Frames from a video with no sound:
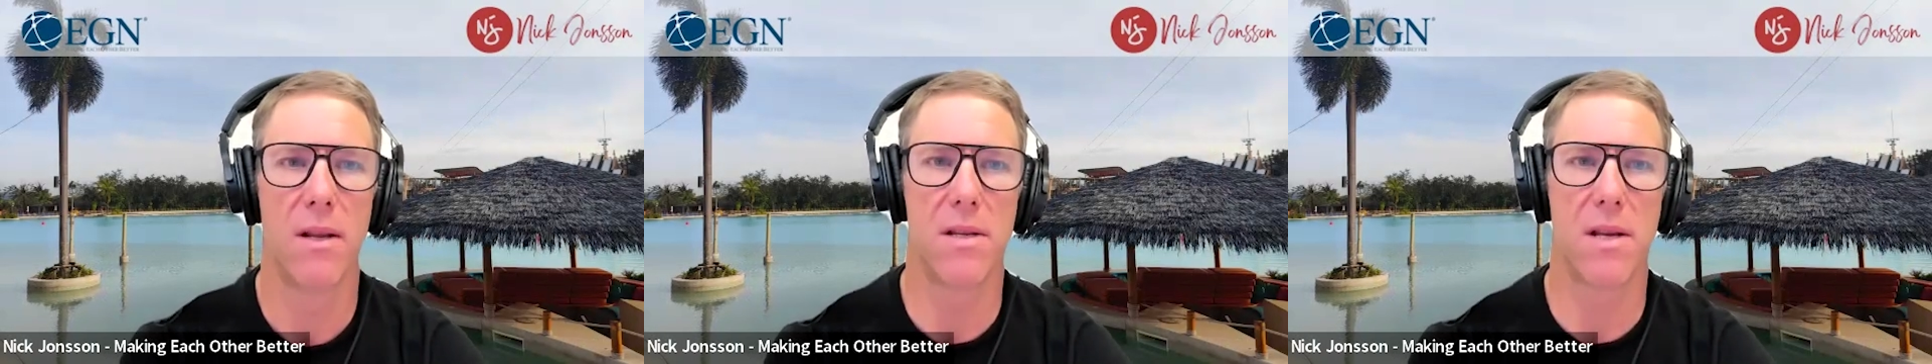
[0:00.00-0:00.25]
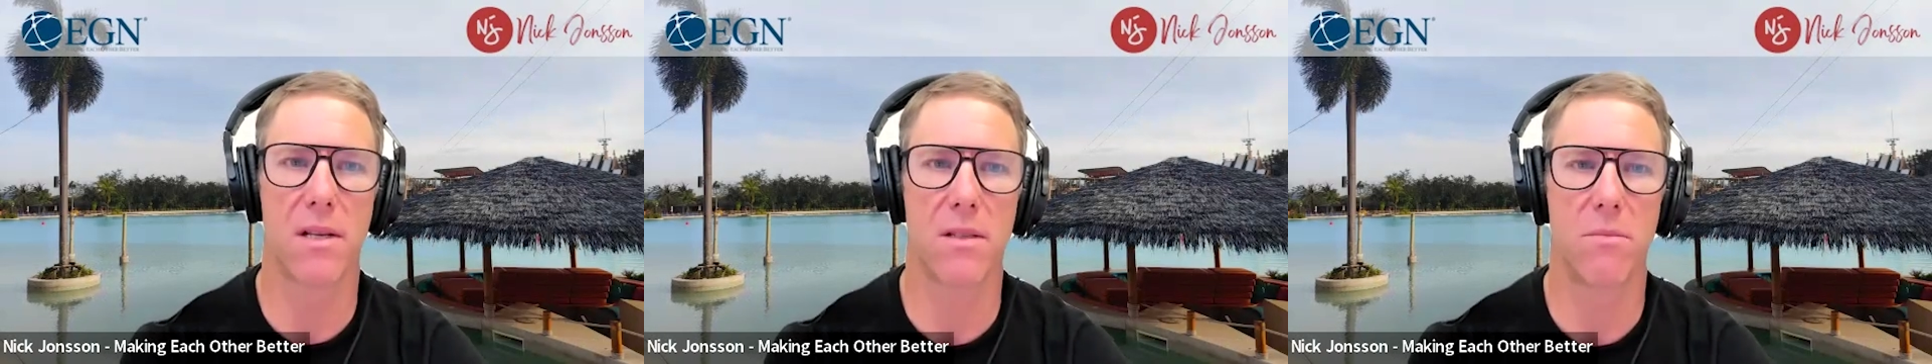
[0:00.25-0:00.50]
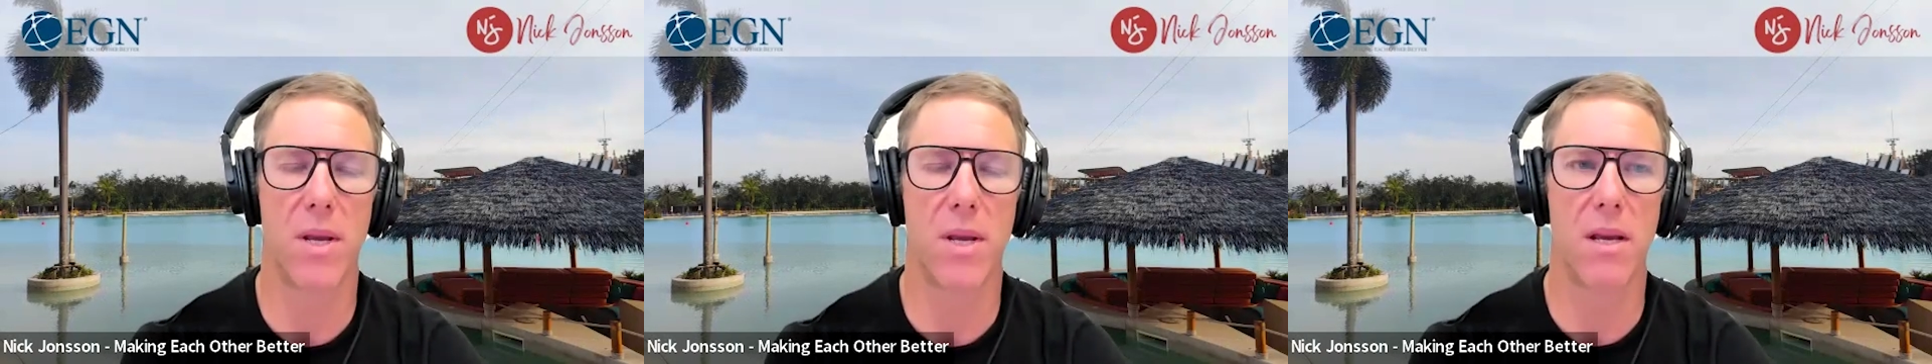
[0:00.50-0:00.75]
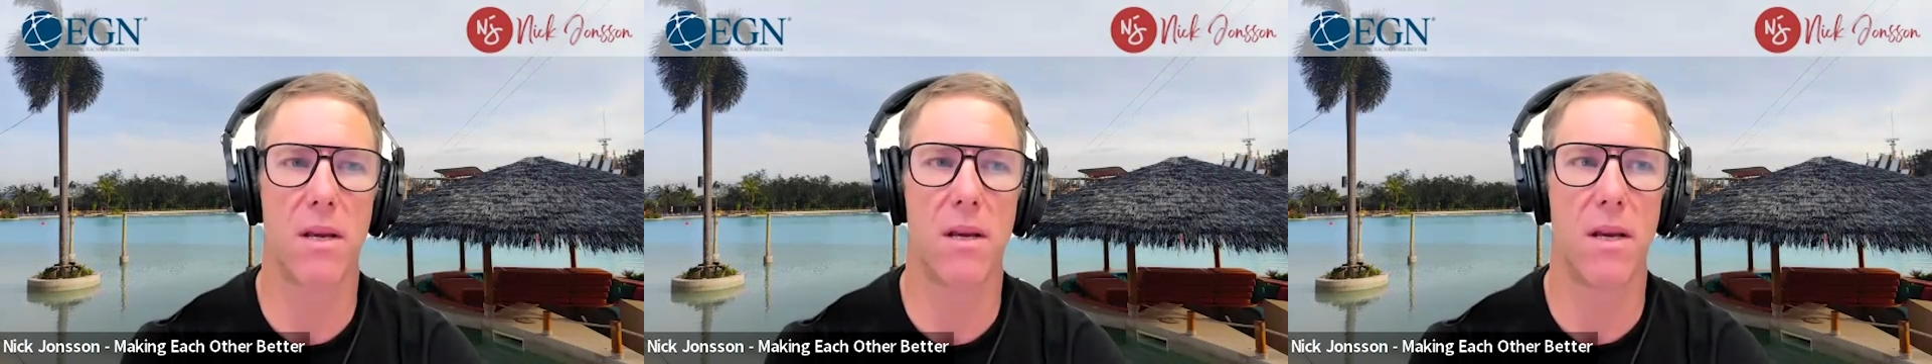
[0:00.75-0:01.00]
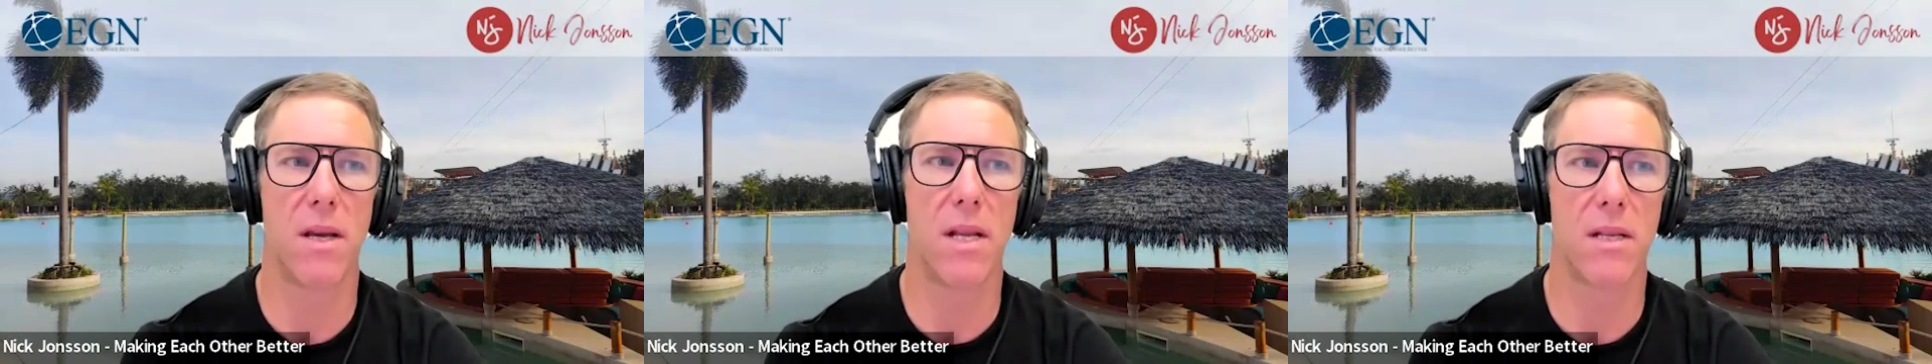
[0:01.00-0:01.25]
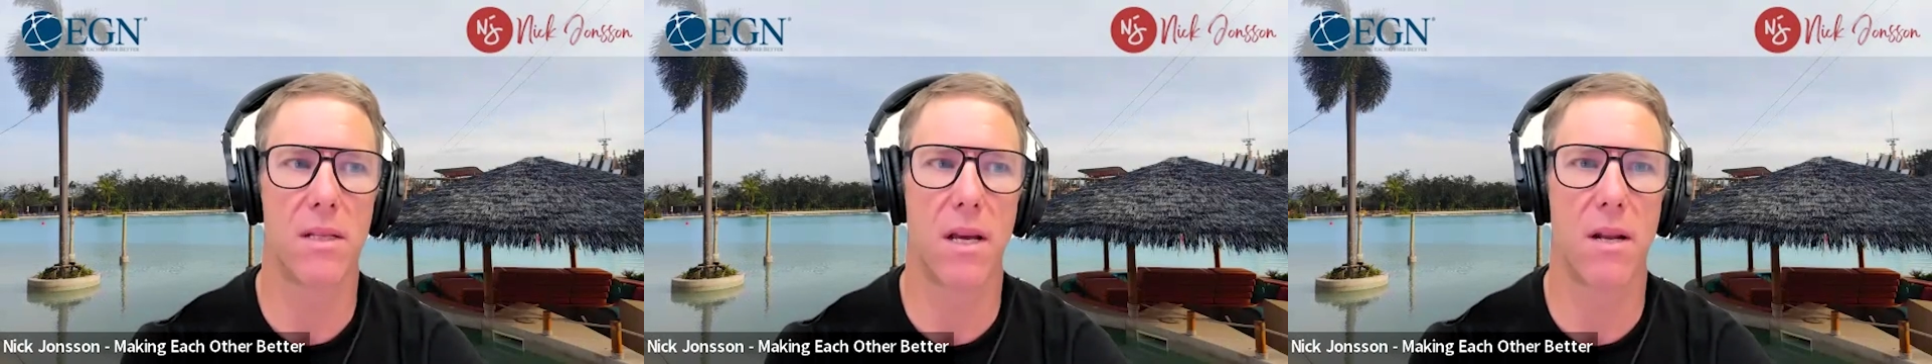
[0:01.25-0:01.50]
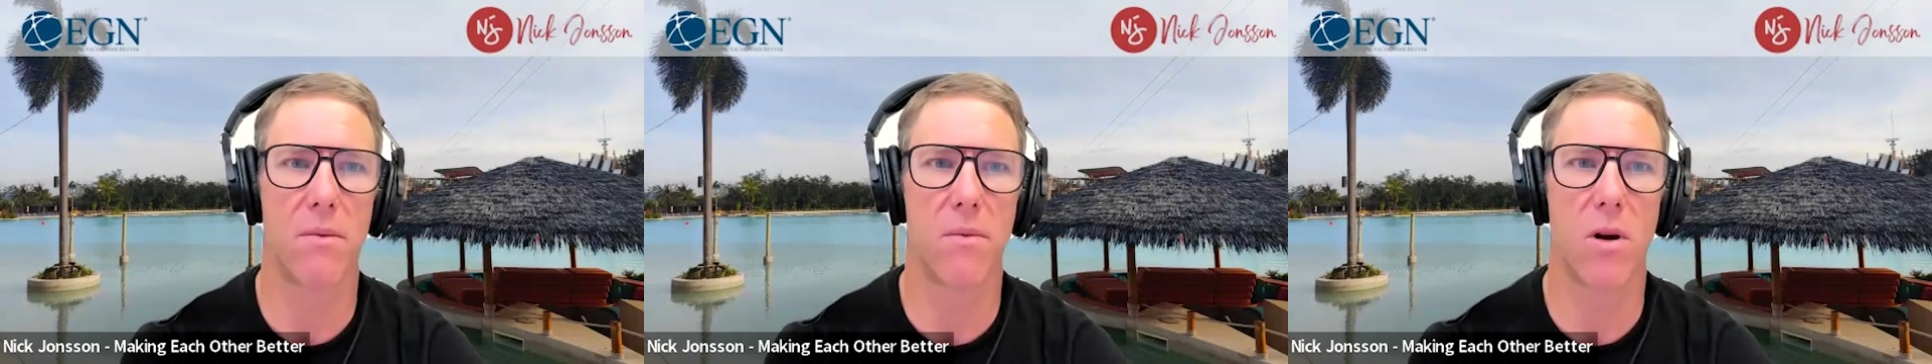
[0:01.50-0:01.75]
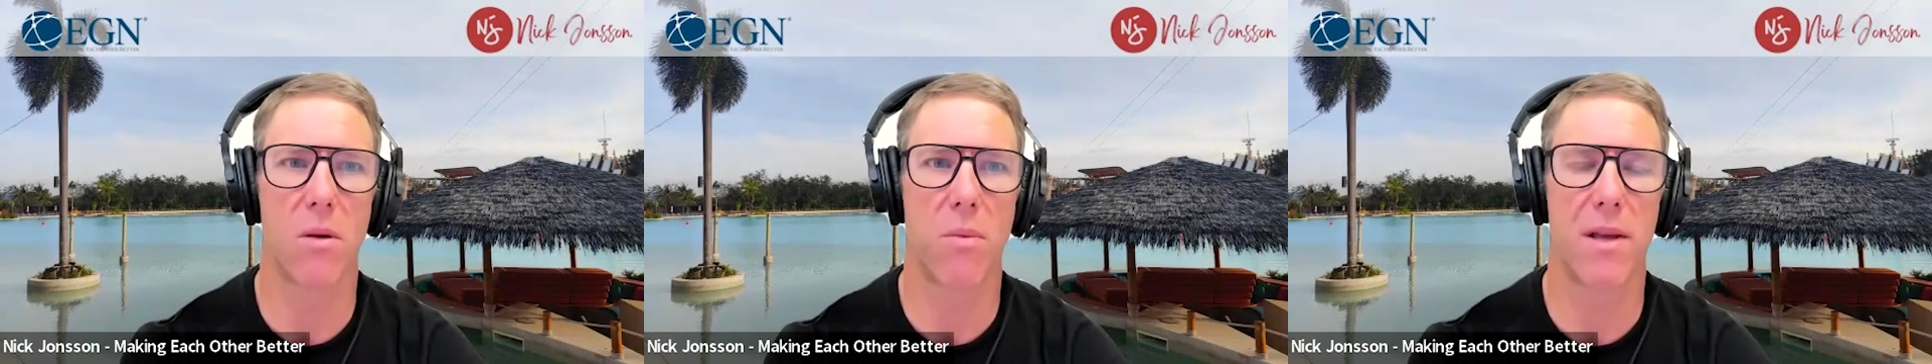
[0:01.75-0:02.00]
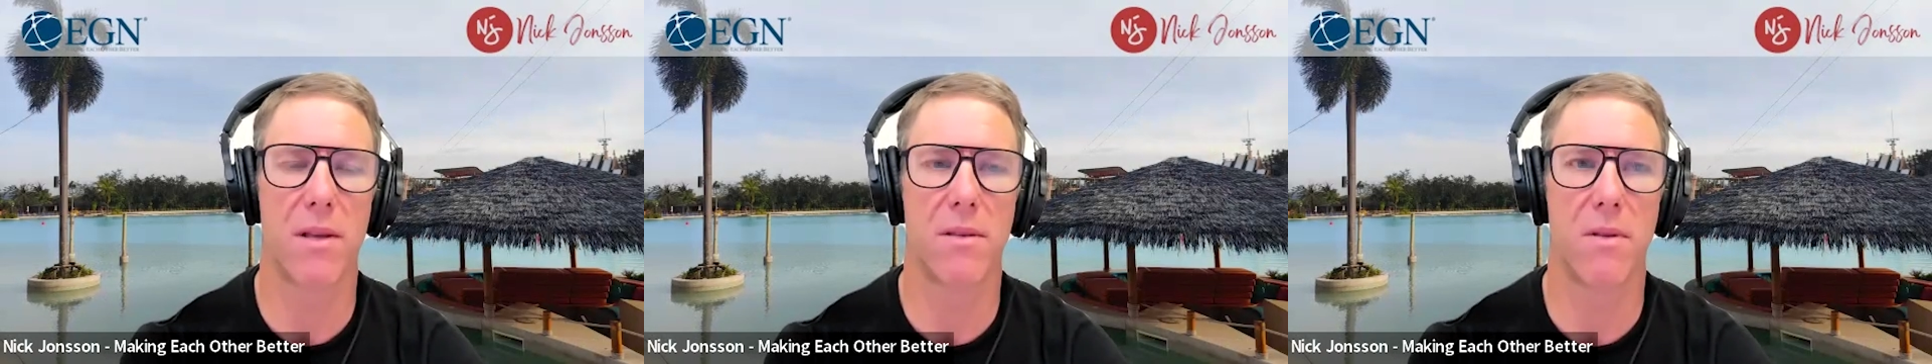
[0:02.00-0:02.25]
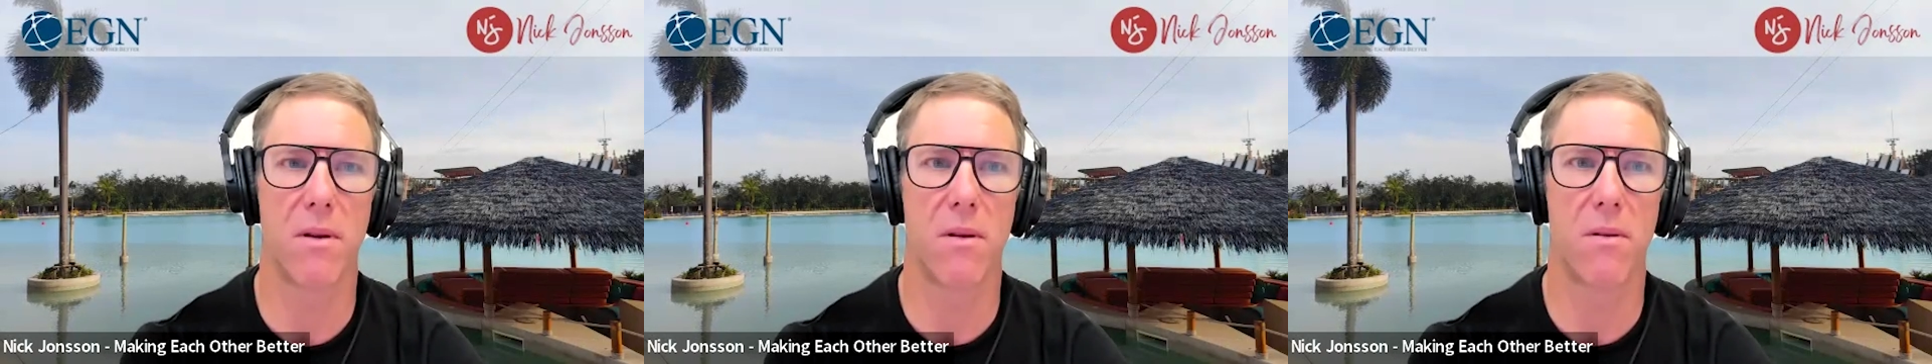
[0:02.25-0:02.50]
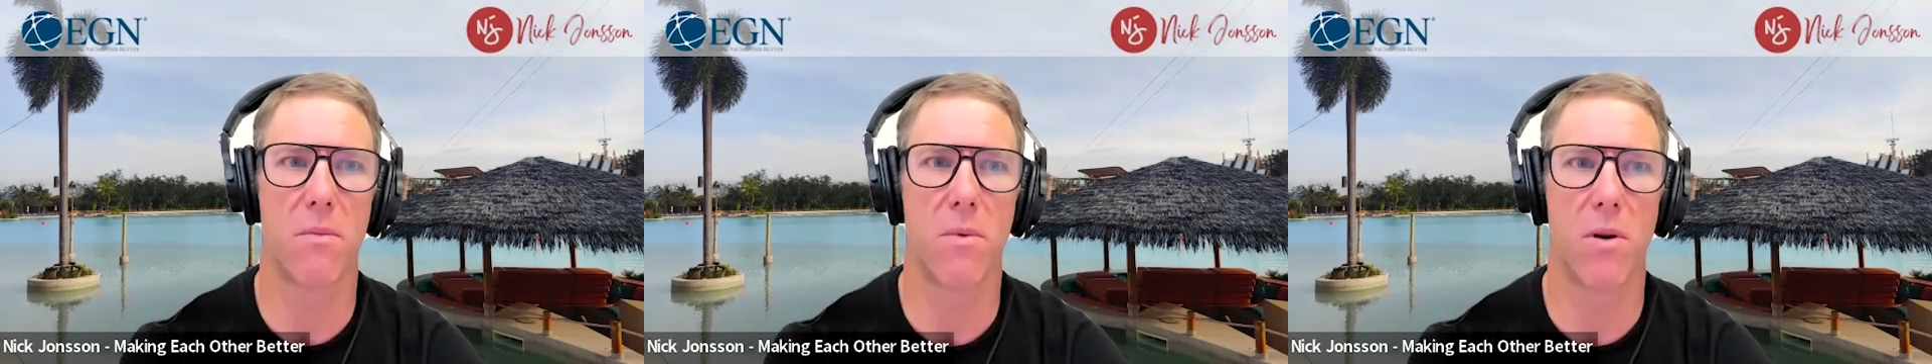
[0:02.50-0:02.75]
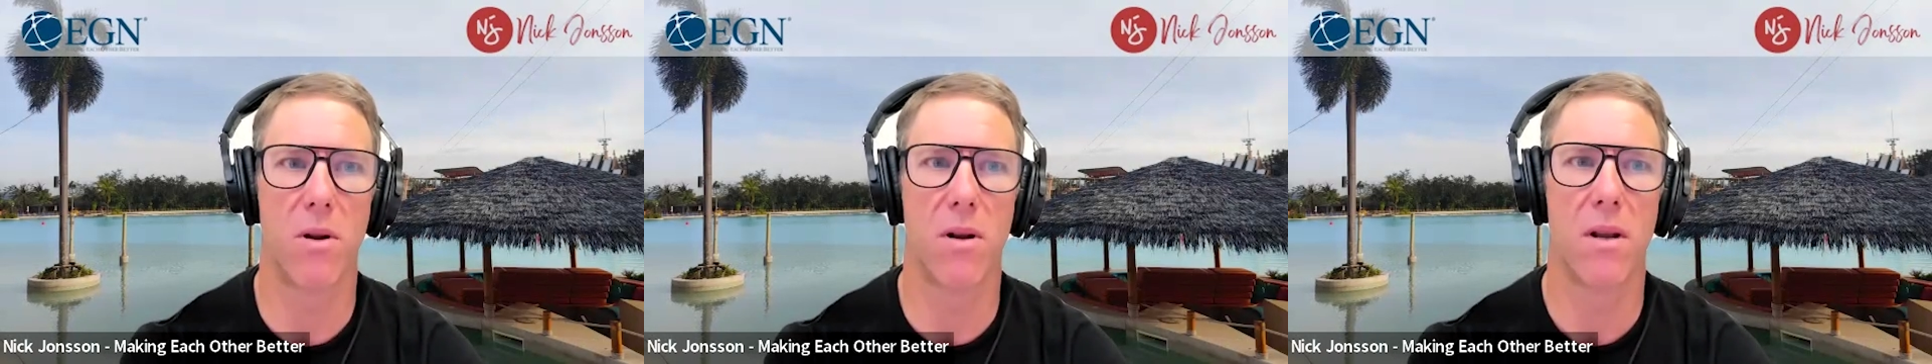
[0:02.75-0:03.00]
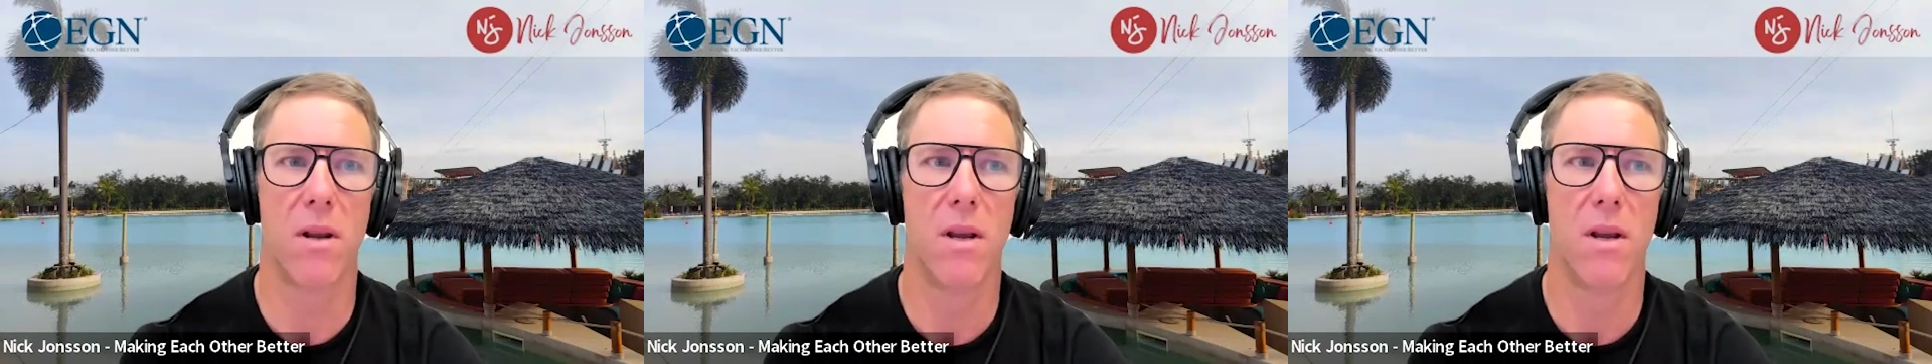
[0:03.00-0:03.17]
just being inside the workplace. The world